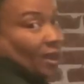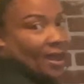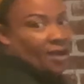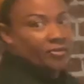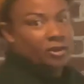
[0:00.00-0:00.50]
I
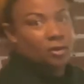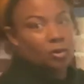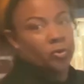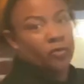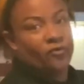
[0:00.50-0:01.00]
have the
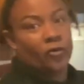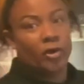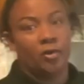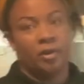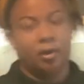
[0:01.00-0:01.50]
aluminum
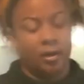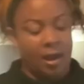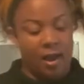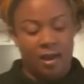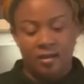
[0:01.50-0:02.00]
foil here,
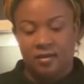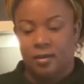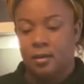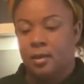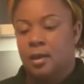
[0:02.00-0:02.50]
guys.
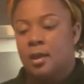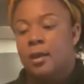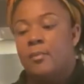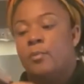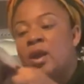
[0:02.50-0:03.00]

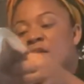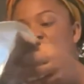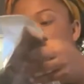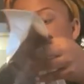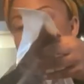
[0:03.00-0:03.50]
Make sure